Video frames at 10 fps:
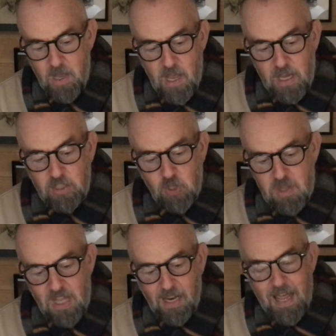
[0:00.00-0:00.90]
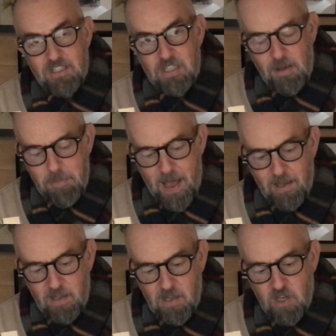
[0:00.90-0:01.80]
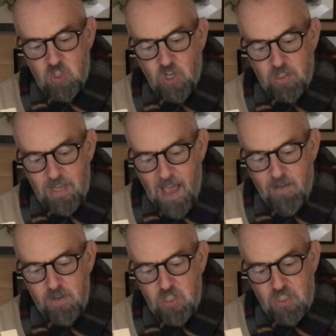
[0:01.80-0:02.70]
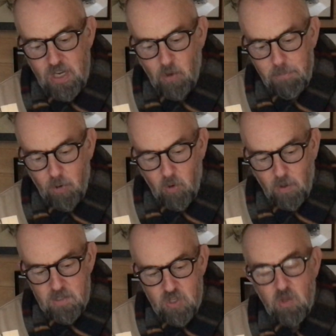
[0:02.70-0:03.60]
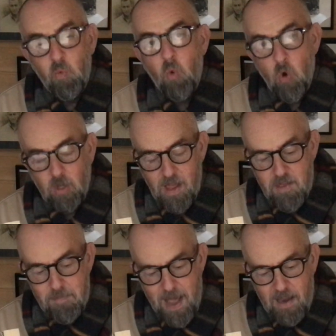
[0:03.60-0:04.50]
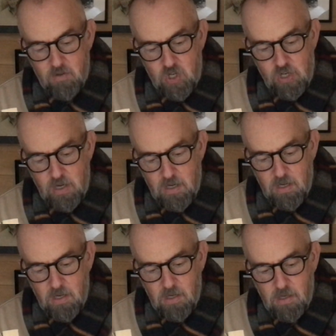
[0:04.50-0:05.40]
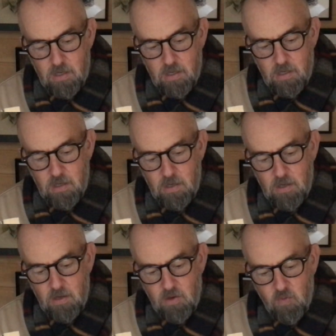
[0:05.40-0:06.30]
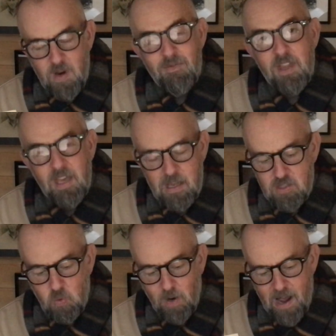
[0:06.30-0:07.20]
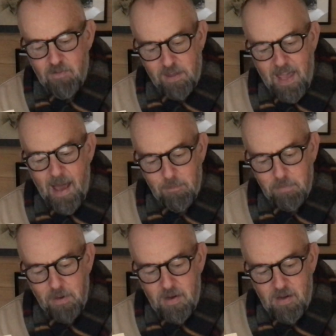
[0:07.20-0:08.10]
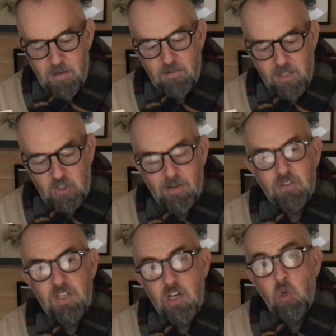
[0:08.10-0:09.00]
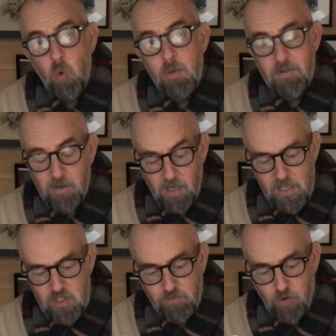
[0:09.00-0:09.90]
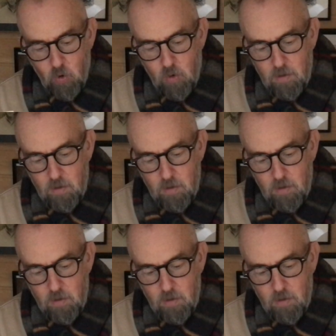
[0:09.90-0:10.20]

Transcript: He drew the elastic back and tucked a heavy steel ball into the worn leather pouch. Whenever the kids were out of the camp, they travelled in a group of at least 4.